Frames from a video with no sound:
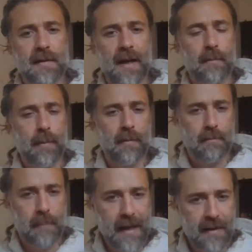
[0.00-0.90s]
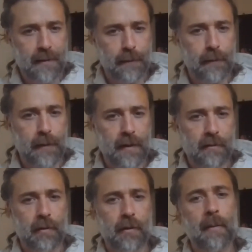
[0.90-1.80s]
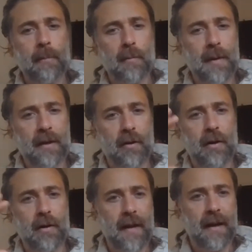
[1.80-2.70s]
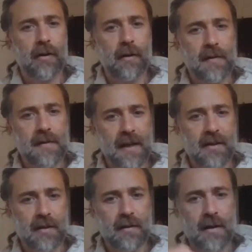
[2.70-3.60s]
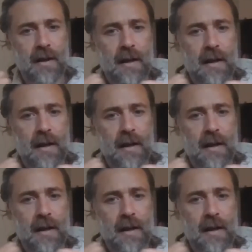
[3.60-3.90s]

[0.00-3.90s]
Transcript: and but me as a 15 year old i'm not being heard in that conversation